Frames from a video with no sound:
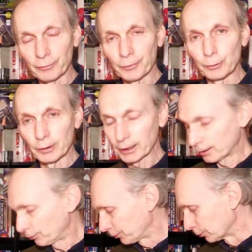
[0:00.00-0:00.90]
the
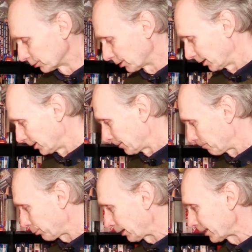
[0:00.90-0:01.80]
4K fault.
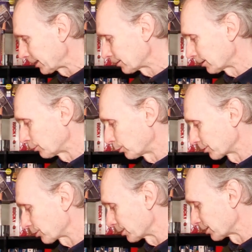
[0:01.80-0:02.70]
Plane that I
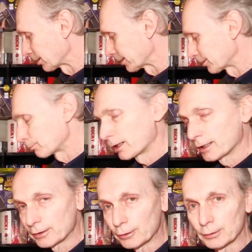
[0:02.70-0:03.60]
watched recently is a
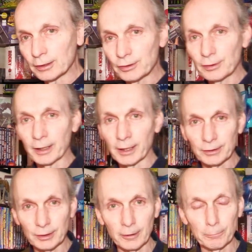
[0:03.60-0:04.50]
brand new disc that had
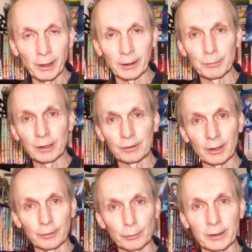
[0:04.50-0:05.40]
to go back because
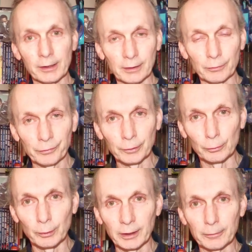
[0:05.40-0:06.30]
that already had a
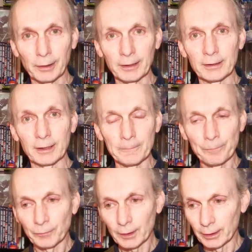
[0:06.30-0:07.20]
fault when I played it.
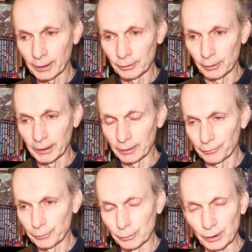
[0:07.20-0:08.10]
I got about
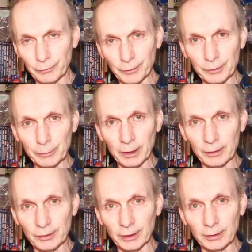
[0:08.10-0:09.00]
40-50
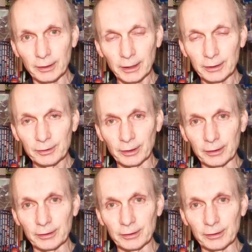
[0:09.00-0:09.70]
minutes in, started